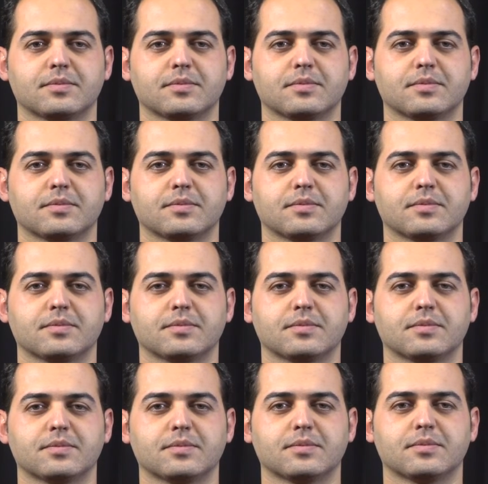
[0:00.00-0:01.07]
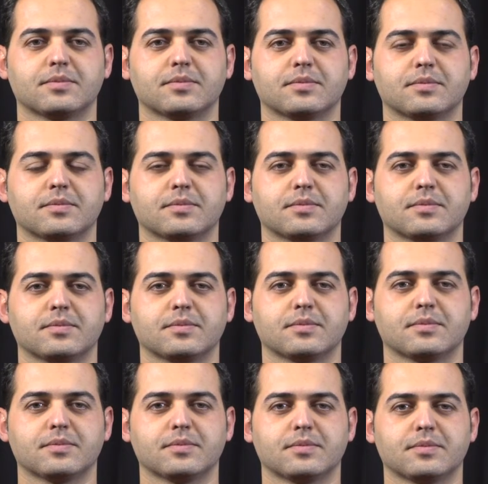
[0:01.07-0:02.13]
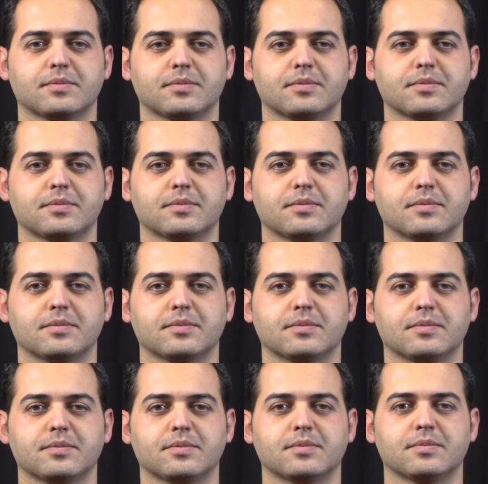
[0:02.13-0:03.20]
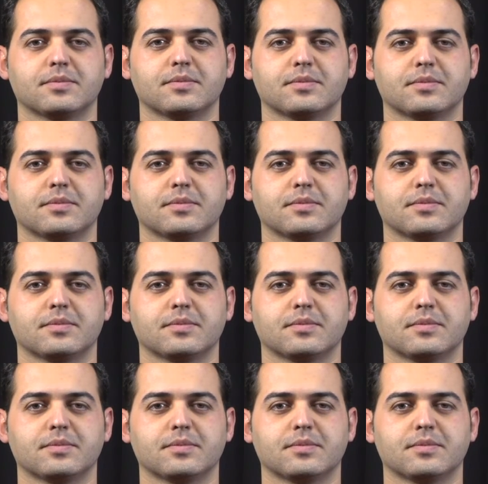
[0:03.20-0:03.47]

[no speech]